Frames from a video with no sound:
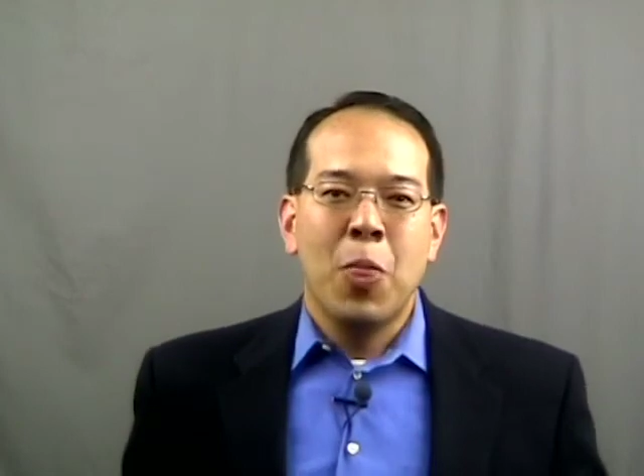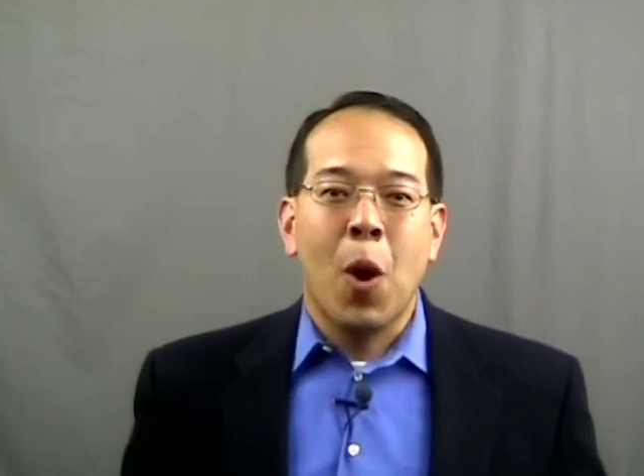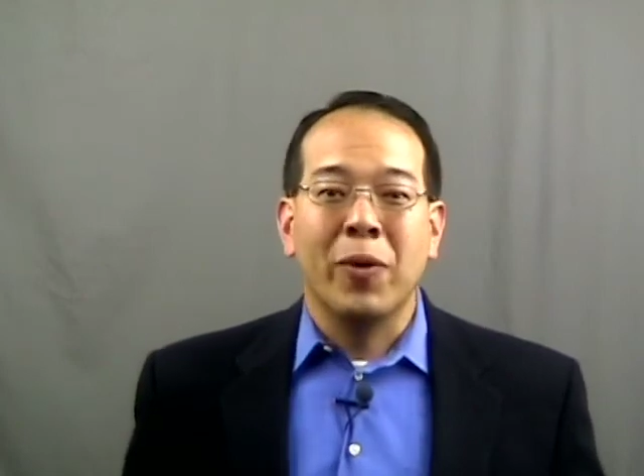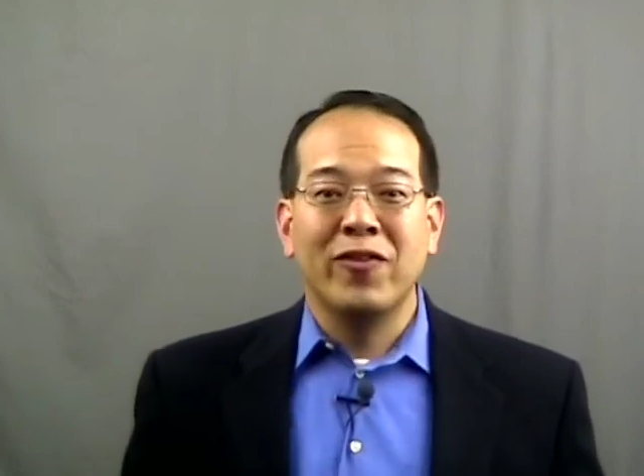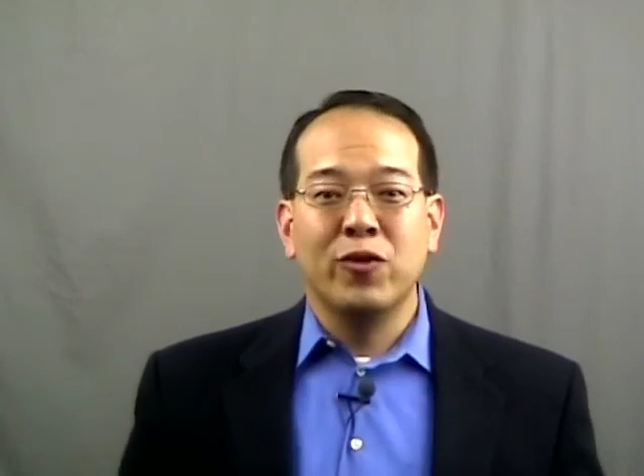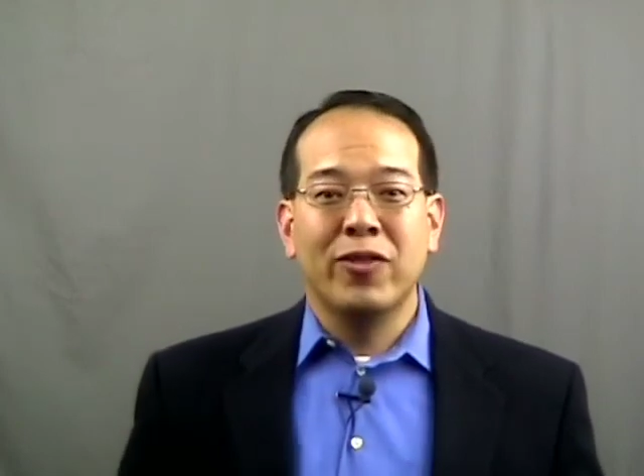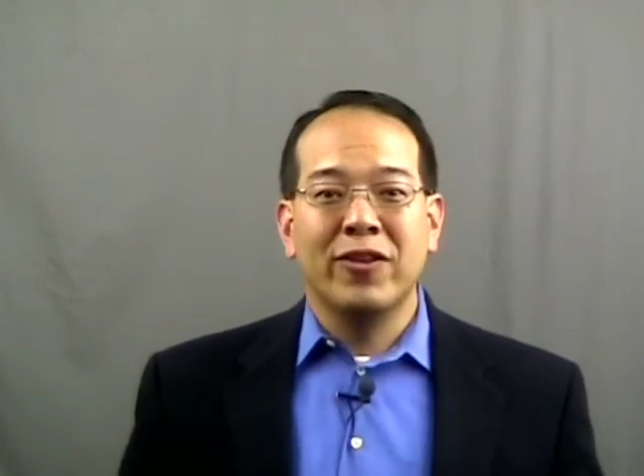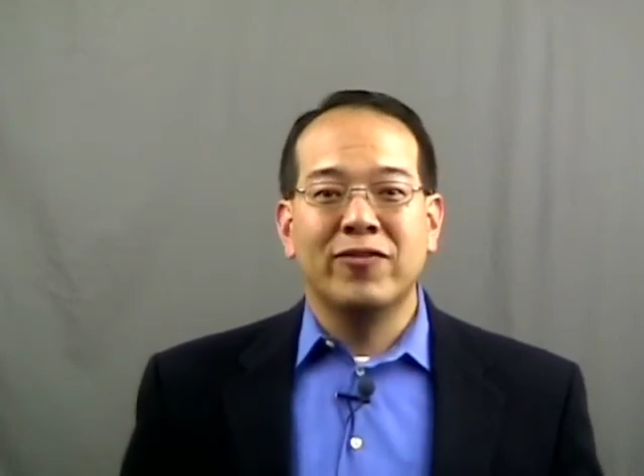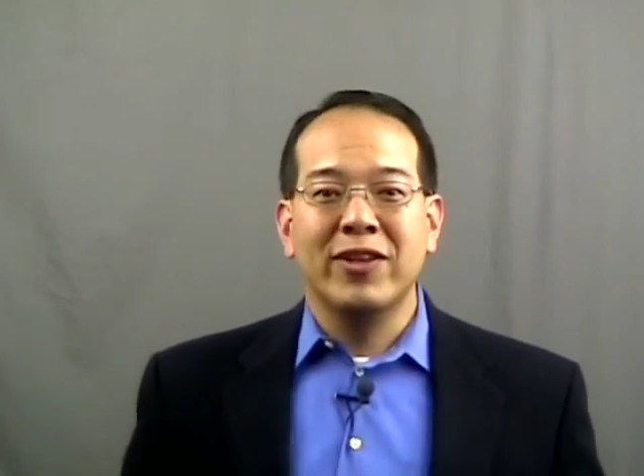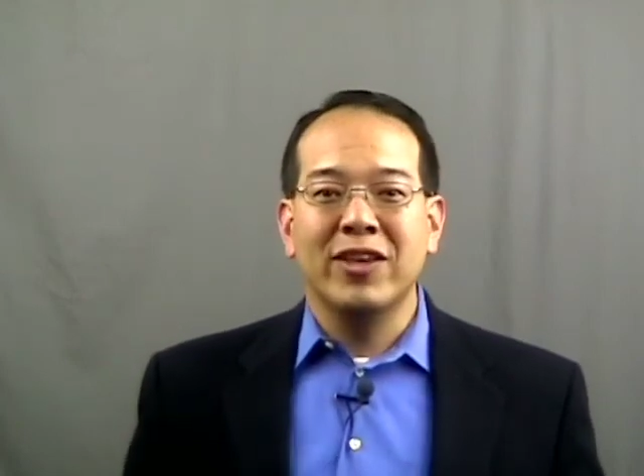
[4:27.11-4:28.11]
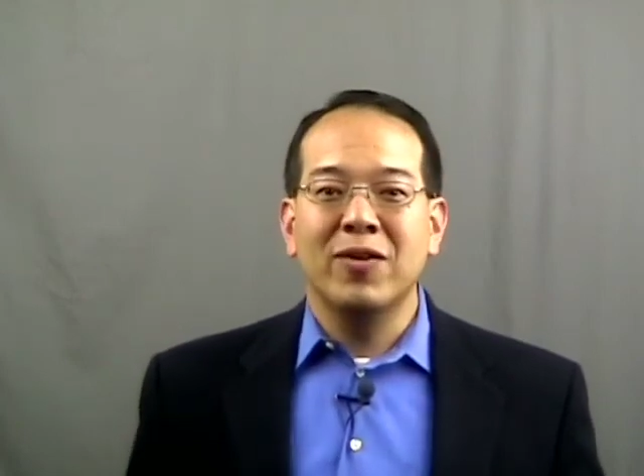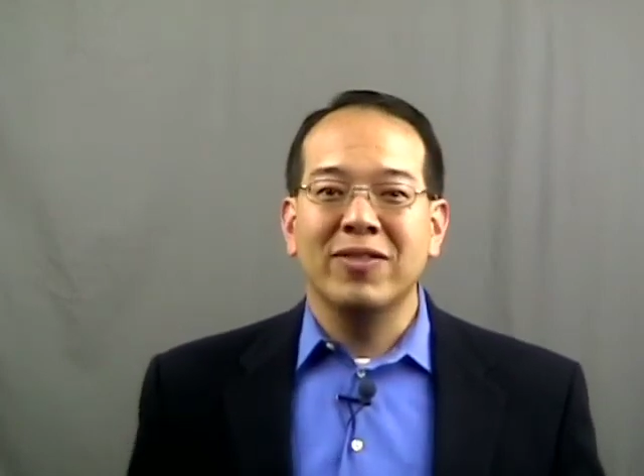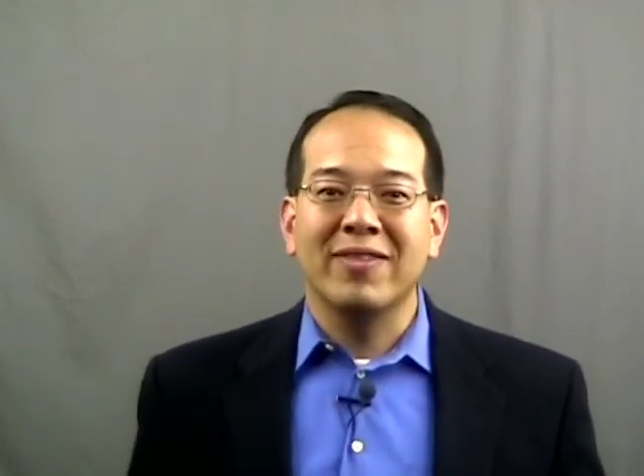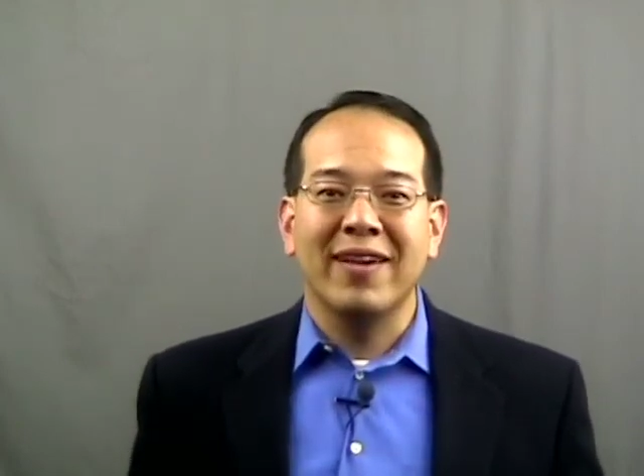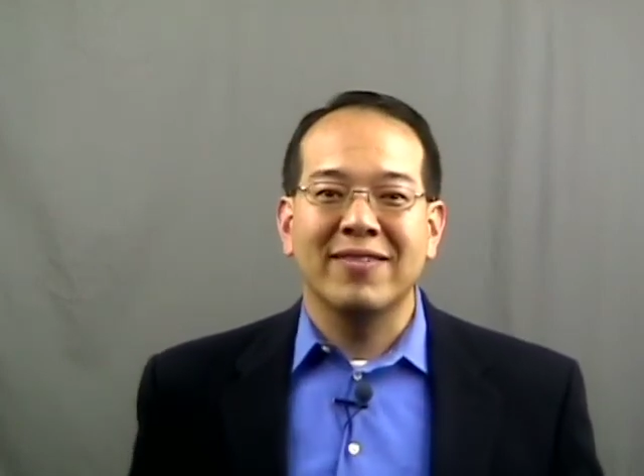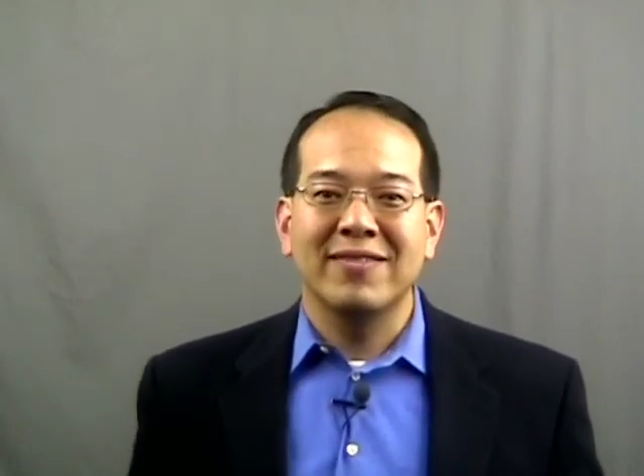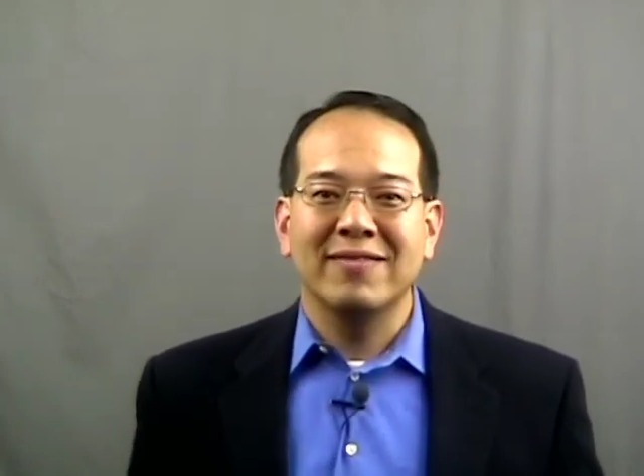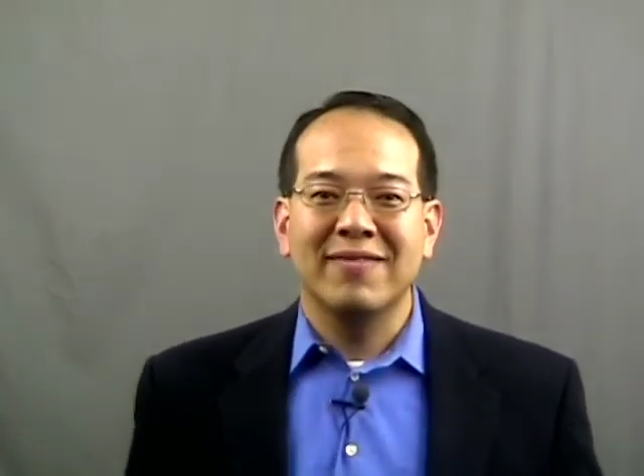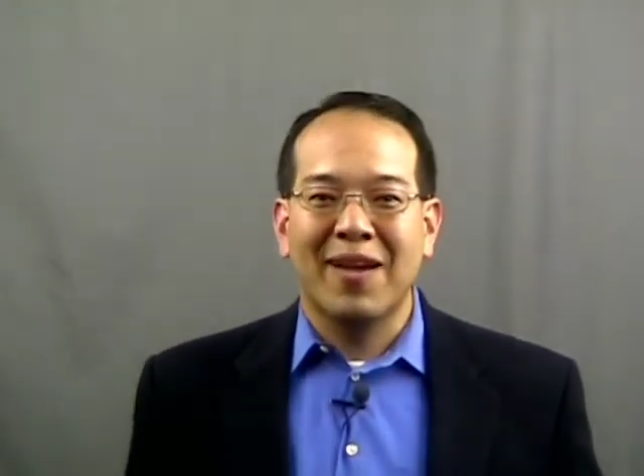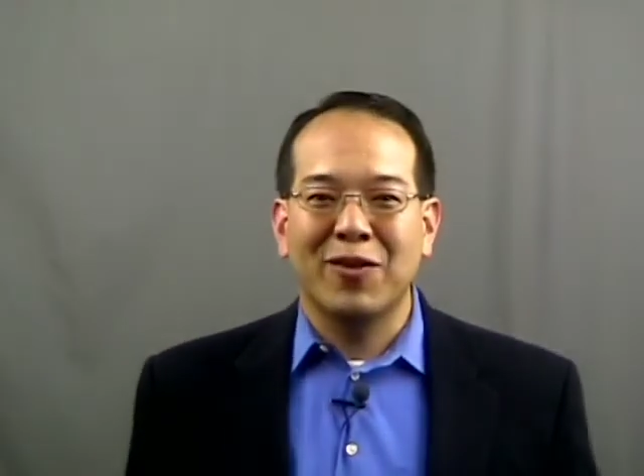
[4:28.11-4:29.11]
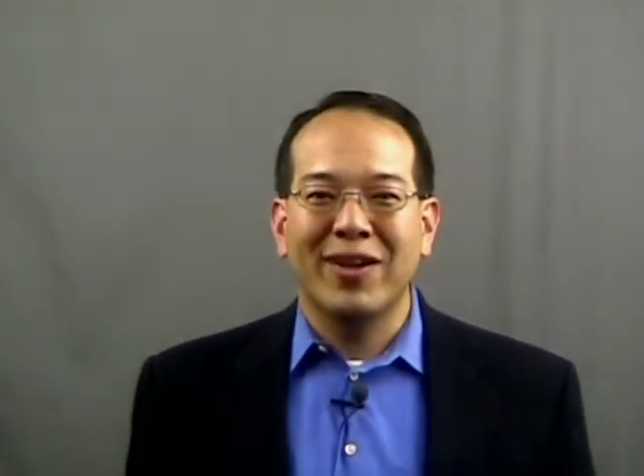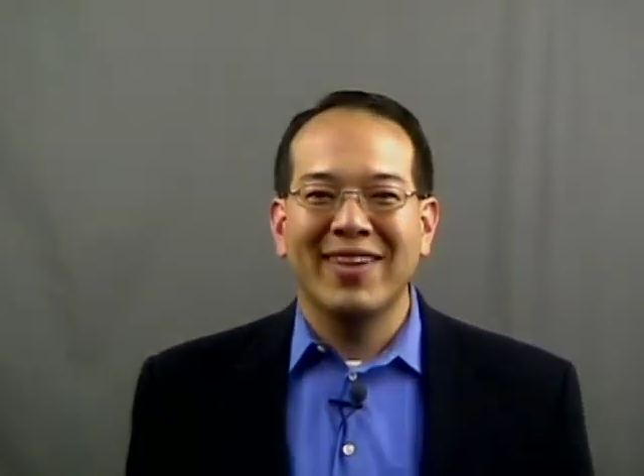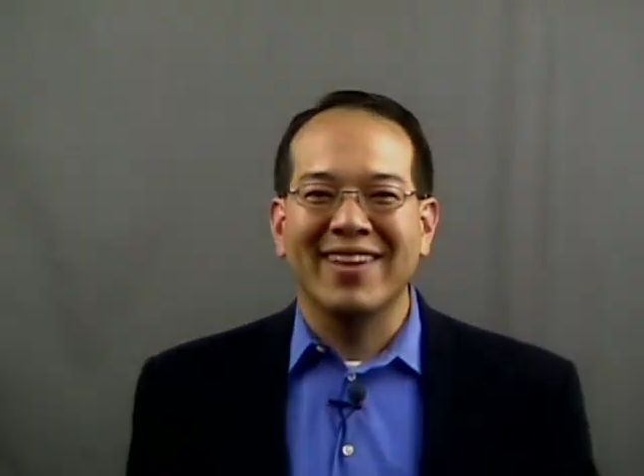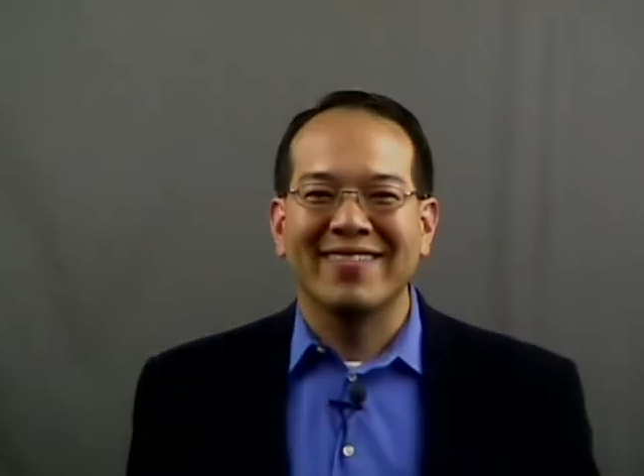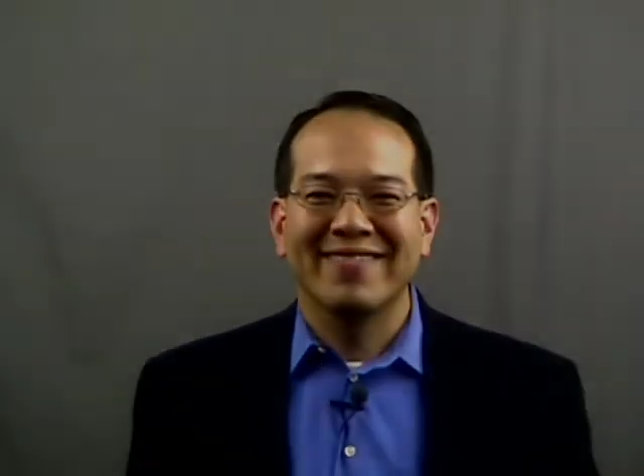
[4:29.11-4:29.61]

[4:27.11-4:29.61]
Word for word: Hope you've enjoyed this video, and thanks, and have a great day.